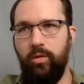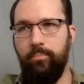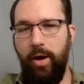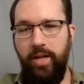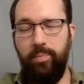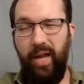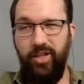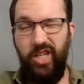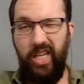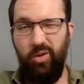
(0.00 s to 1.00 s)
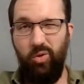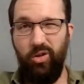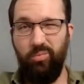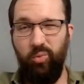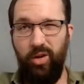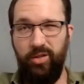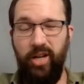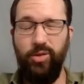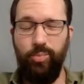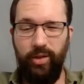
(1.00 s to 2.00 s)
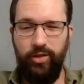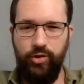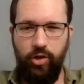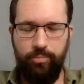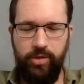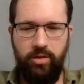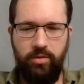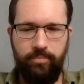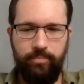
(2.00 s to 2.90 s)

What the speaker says: money page keyword one does bring the SERPs in.